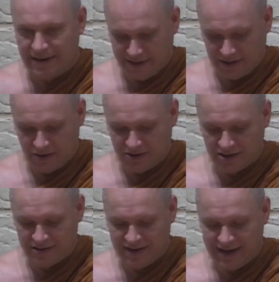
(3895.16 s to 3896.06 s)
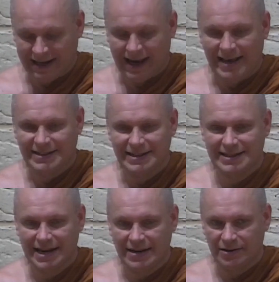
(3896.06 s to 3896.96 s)
is no such thing as
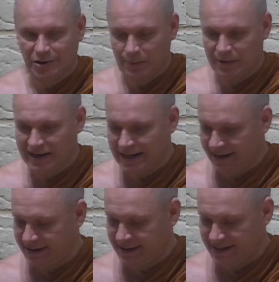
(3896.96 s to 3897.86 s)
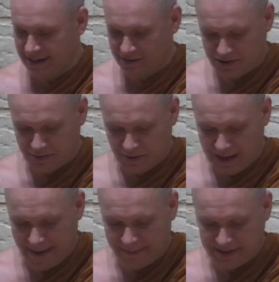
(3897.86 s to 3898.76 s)
complete
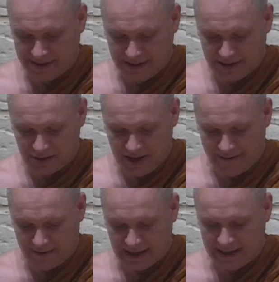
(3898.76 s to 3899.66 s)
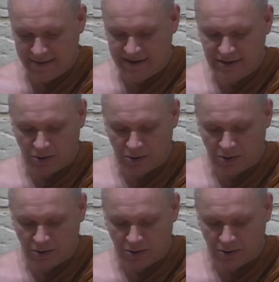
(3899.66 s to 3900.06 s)
sensual abstinence. There is